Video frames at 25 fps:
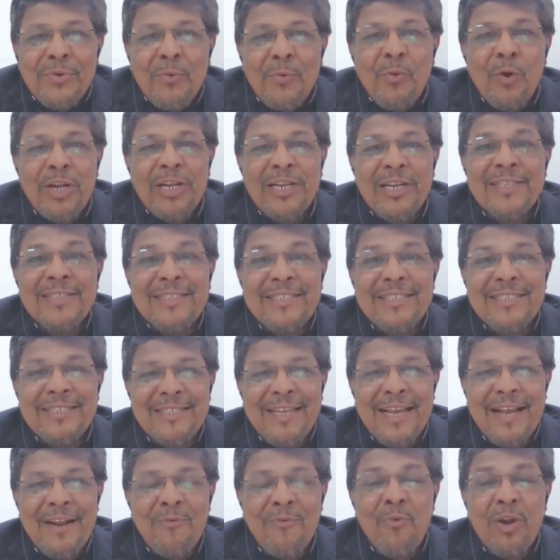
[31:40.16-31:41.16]
what is
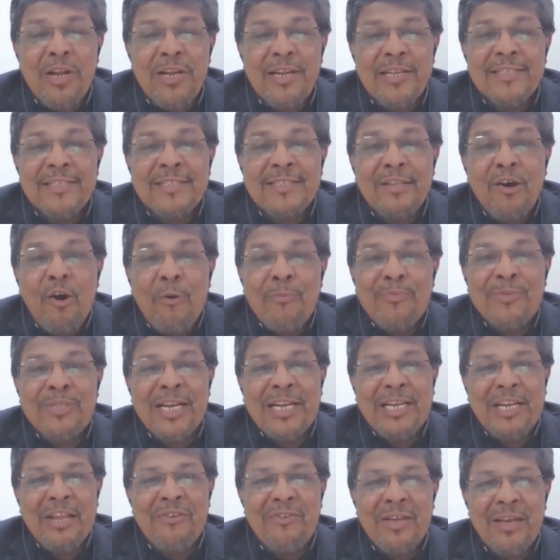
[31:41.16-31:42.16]
desire? What is the
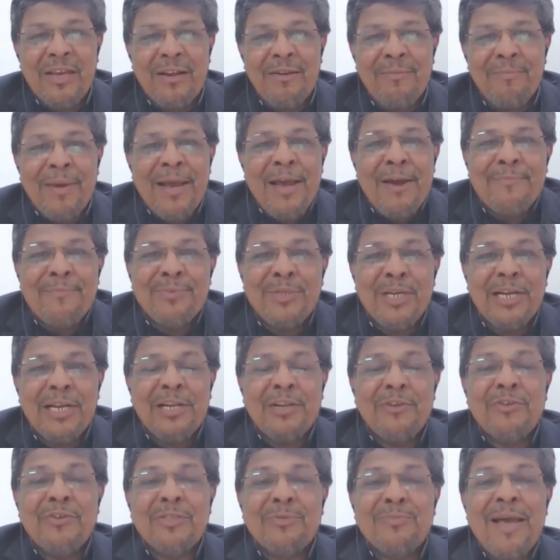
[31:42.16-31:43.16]
objective here? My
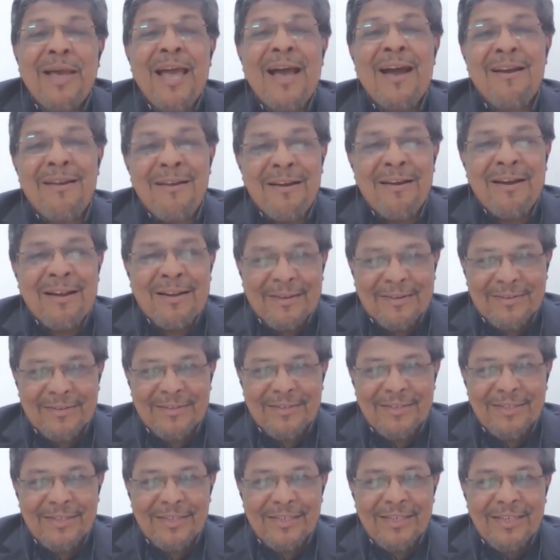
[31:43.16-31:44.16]
objective is my hunger.
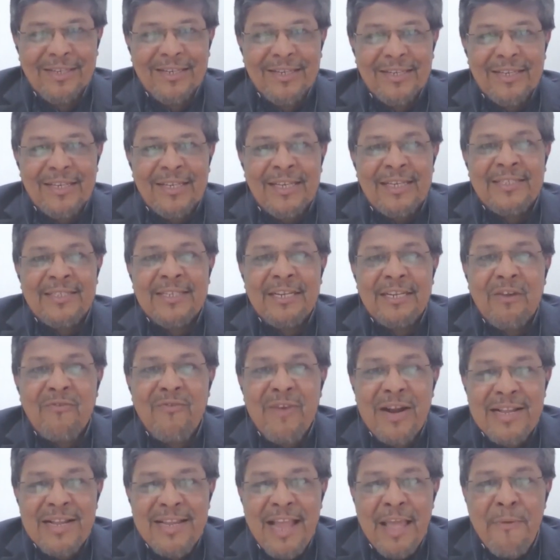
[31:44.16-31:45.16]
Is it a
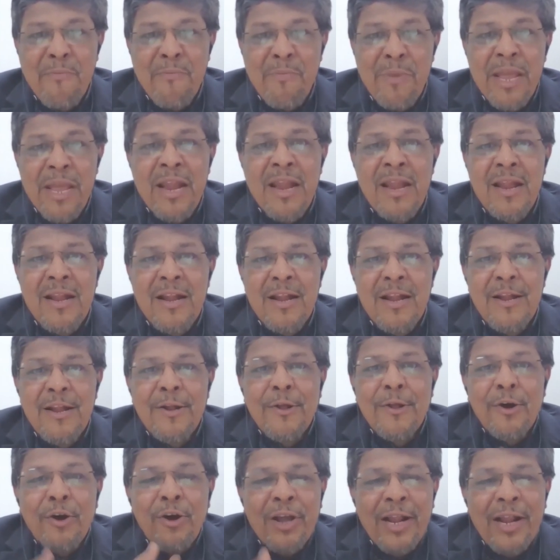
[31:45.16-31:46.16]
one-time meal,
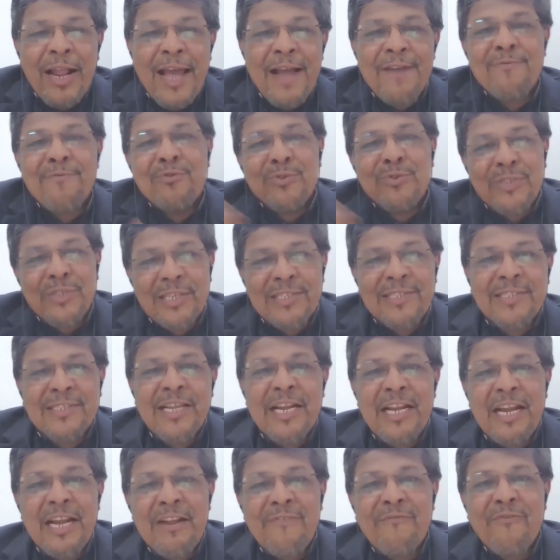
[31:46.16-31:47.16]
or I have to
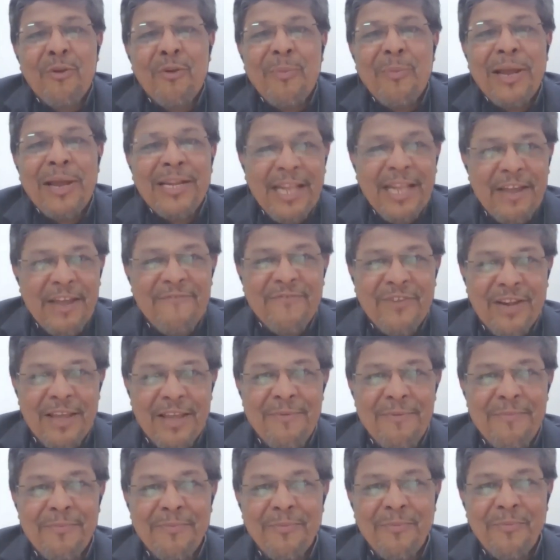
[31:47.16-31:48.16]
sustain it for my
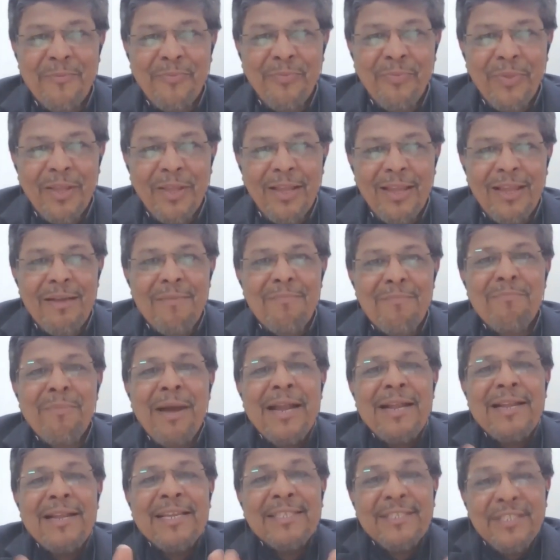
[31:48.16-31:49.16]
lifetime?
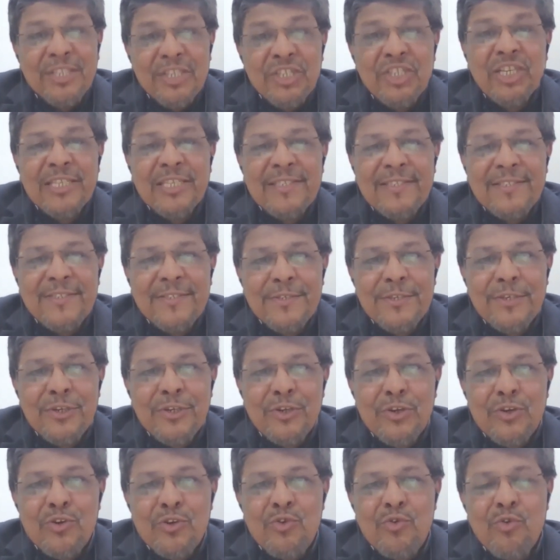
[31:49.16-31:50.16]
My decisions
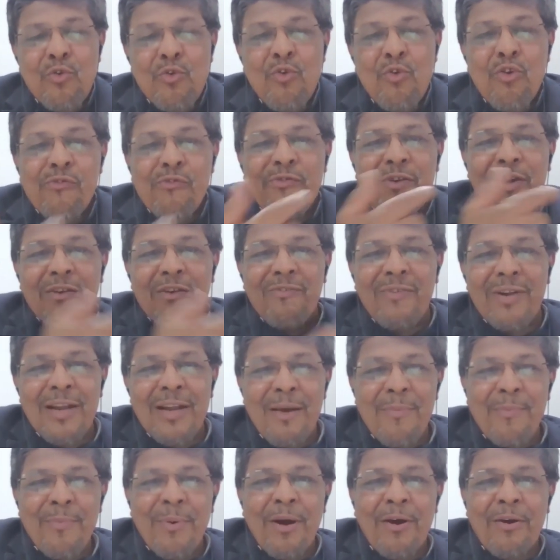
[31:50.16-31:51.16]
to go for
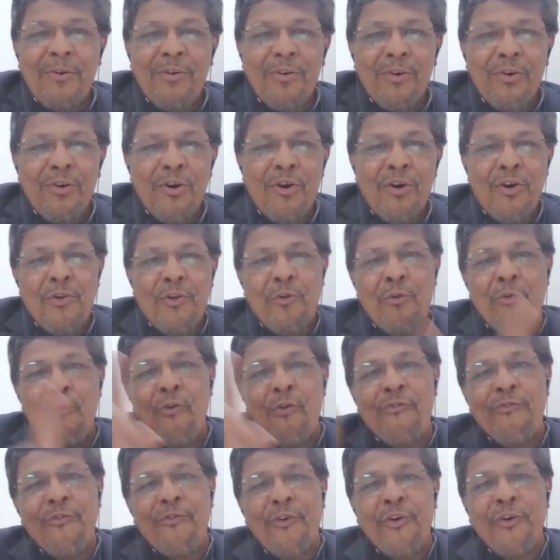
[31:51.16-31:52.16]
vada pav or
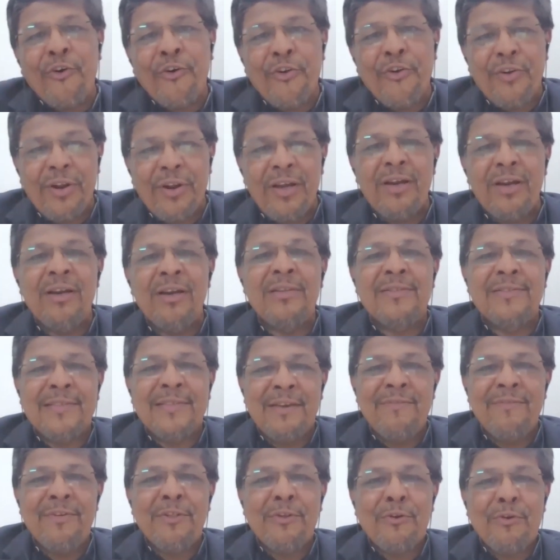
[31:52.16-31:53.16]
go for a
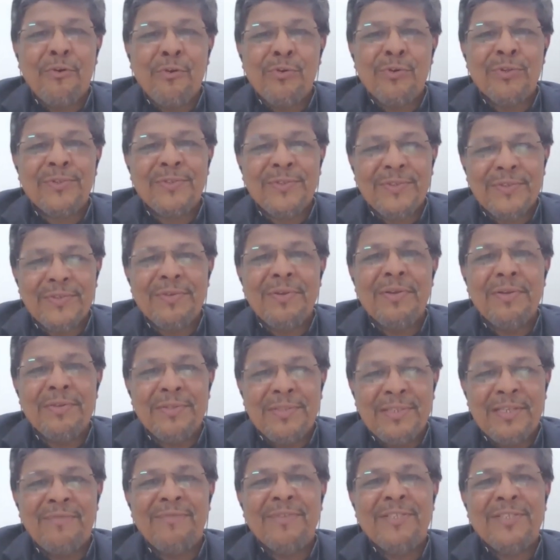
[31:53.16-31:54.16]
7-course,
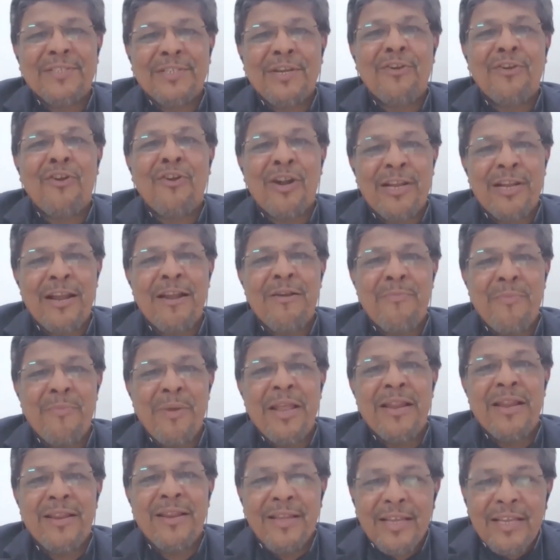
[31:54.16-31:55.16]
7-star hotel
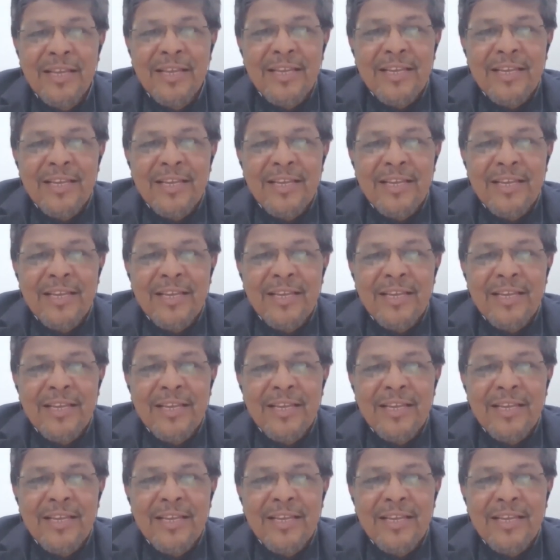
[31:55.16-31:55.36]
meal